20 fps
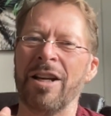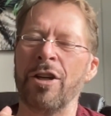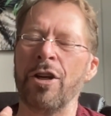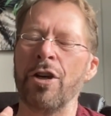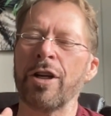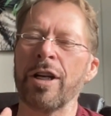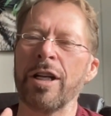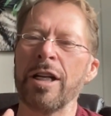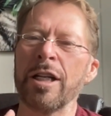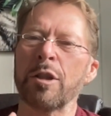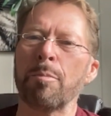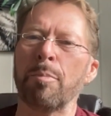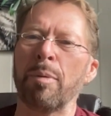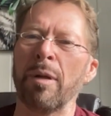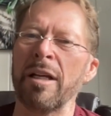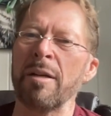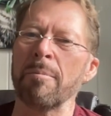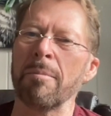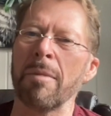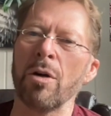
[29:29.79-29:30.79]
You can
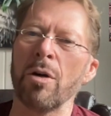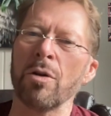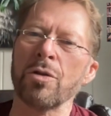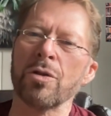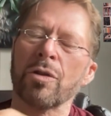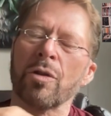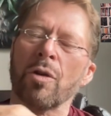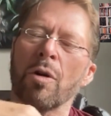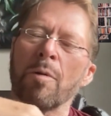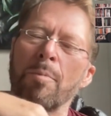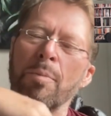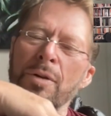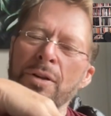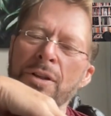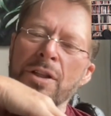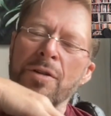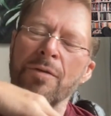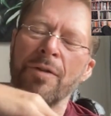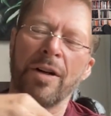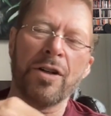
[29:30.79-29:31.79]
explain most corporate
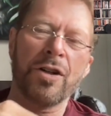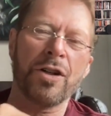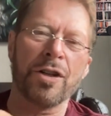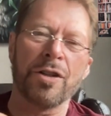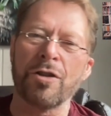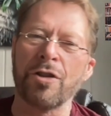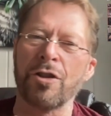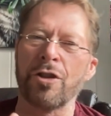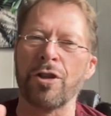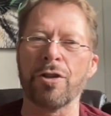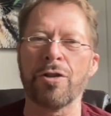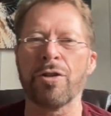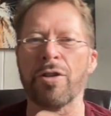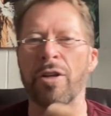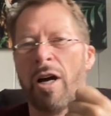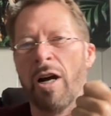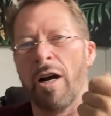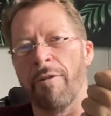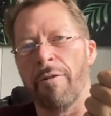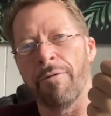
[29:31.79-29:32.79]
dysfunctions just
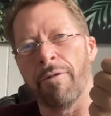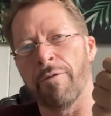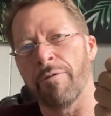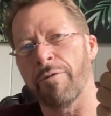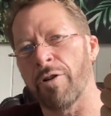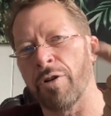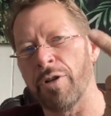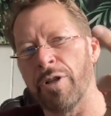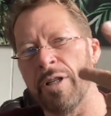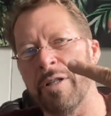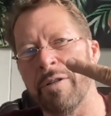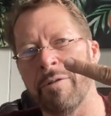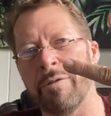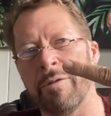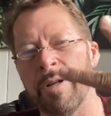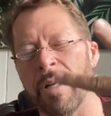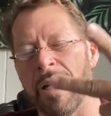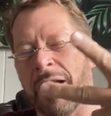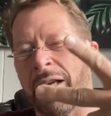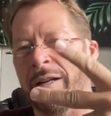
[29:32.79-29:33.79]
off of greed
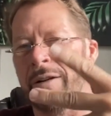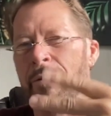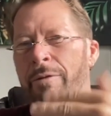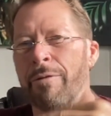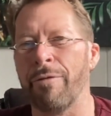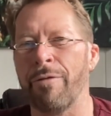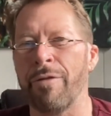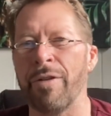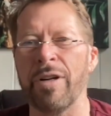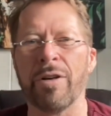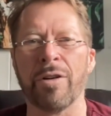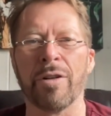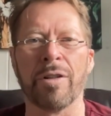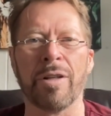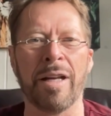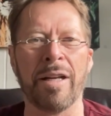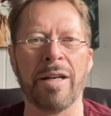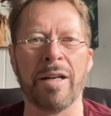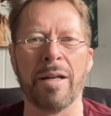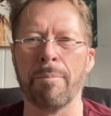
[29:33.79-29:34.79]
and fear
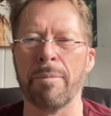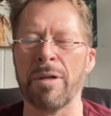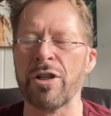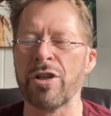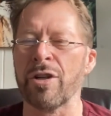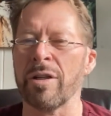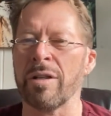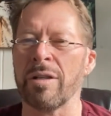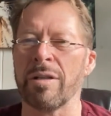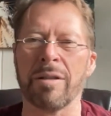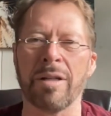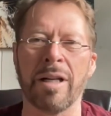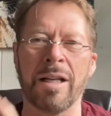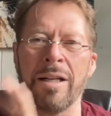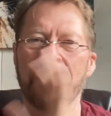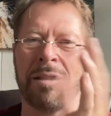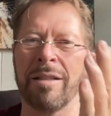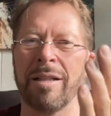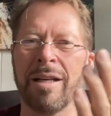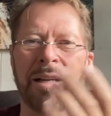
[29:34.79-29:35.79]
and ambition.
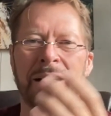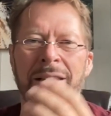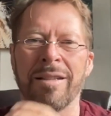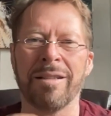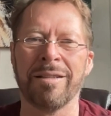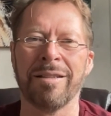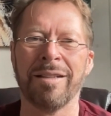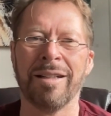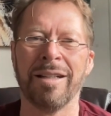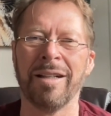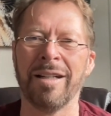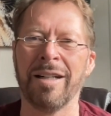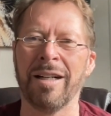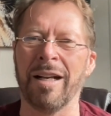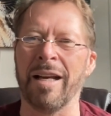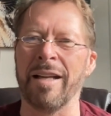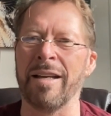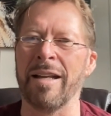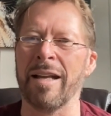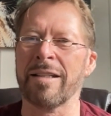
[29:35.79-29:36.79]
And
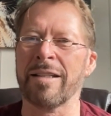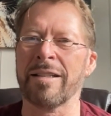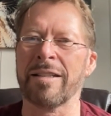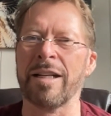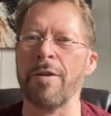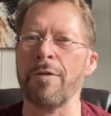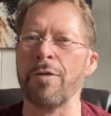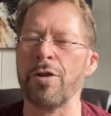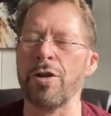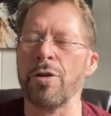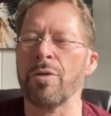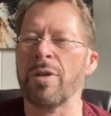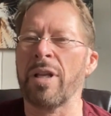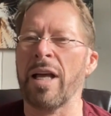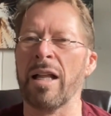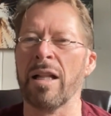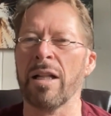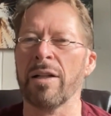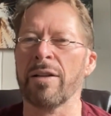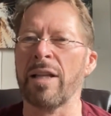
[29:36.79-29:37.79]

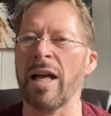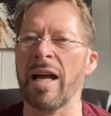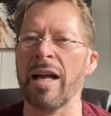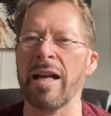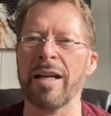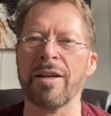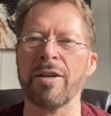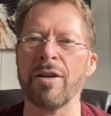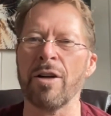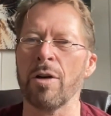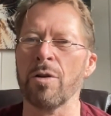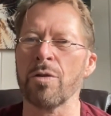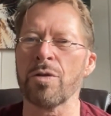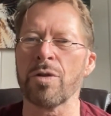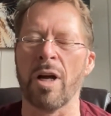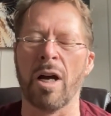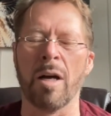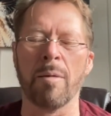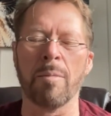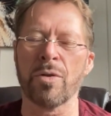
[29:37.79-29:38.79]
that'll diagnose
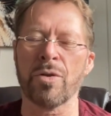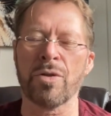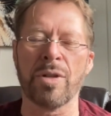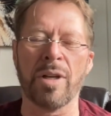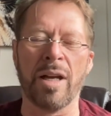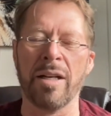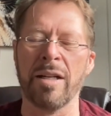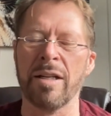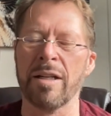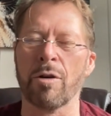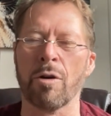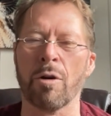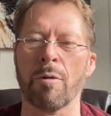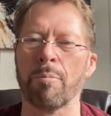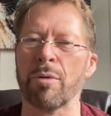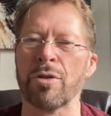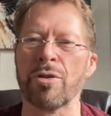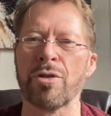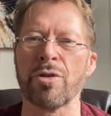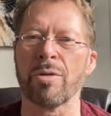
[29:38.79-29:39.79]
almost any
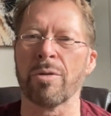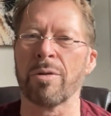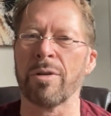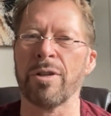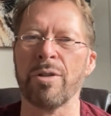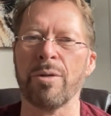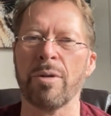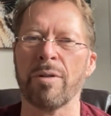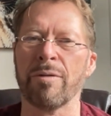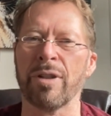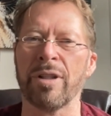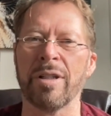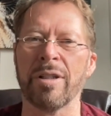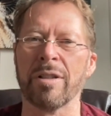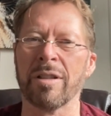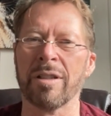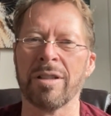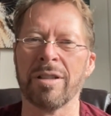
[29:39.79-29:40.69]
corporate story you ever hear.